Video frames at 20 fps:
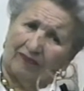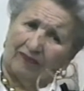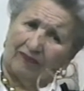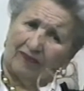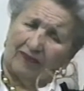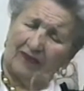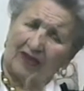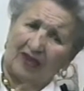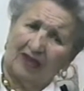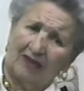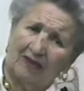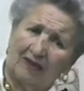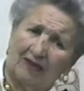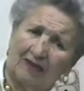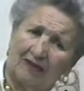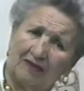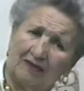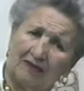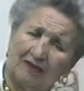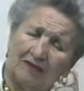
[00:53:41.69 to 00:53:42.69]
Had you known him at
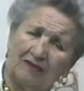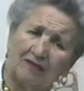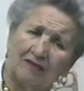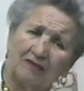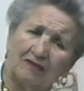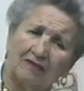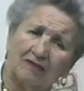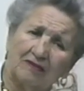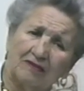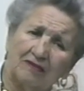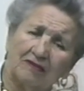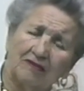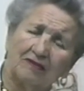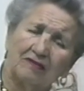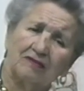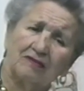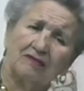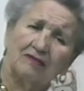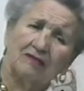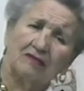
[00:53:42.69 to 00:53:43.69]
the University of
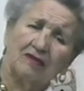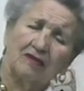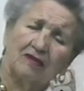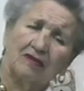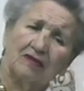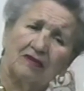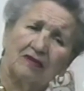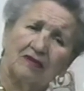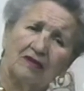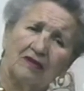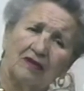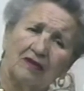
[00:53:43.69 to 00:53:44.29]
Havana at all?